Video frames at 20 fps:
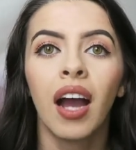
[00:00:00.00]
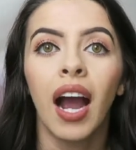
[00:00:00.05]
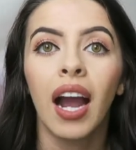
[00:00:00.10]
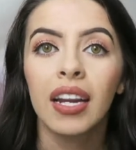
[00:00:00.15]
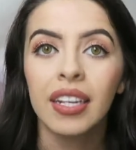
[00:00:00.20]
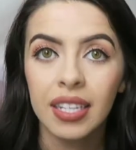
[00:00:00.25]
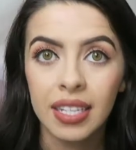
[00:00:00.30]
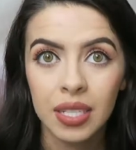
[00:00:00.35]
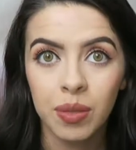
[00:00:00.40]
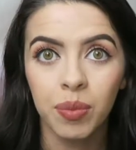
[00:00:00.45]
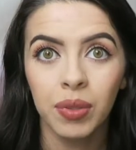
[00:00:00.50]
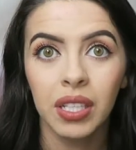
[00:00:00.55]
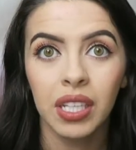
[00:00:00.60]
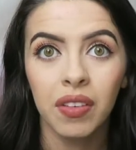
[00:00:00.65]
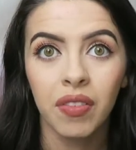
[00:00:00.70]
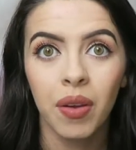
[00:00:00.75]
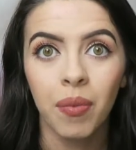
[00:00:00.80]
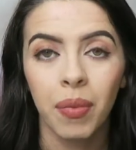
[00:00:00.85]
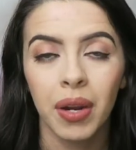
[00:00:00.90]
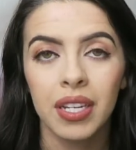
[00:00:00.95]
I need to
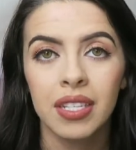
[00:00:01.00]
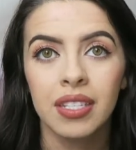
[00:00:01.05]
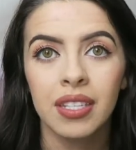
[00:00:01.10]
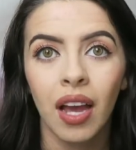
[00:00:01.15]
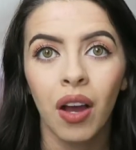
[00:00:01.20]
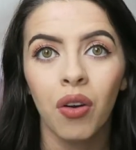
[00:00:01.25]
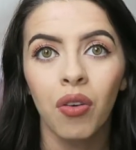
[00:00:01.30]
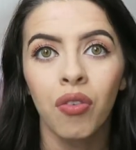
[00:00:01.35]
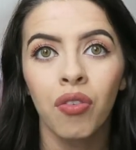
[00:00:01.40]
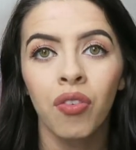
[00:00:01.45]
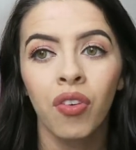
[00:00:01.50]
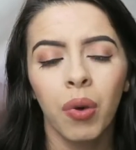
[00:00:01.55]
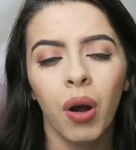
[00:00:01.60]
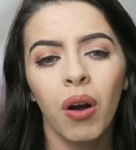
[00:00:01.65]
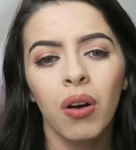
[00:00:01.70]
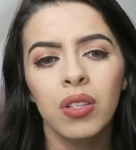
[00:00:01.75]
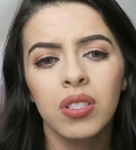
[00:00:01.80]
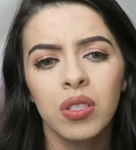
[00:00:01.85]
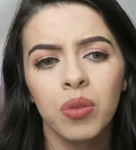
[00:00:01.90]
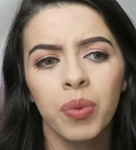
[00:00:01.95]
believe it myself. But
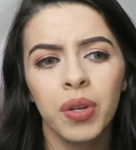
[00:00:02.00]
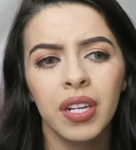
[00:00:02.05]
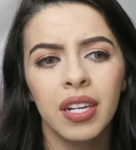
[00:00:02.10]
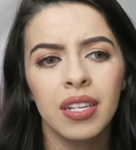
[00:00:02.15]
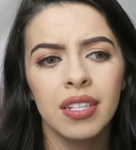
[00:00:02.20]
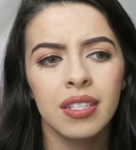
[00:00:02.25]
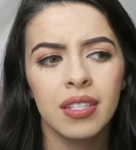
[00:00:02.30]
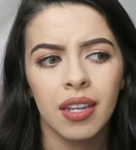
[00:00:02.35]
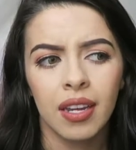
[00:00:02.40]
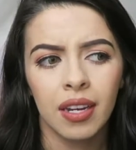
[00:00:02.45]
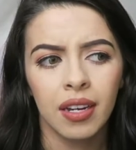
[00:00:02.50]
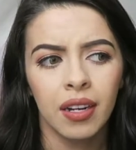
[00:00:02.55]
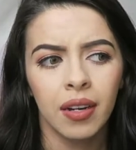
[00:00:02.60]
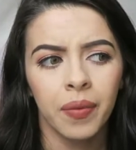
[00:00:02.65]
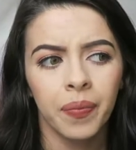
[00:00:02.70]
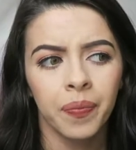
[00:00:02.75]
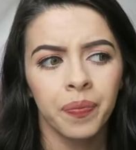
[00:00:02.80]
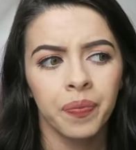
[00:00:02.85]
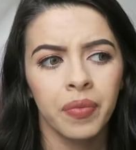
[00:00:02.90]
also because, like,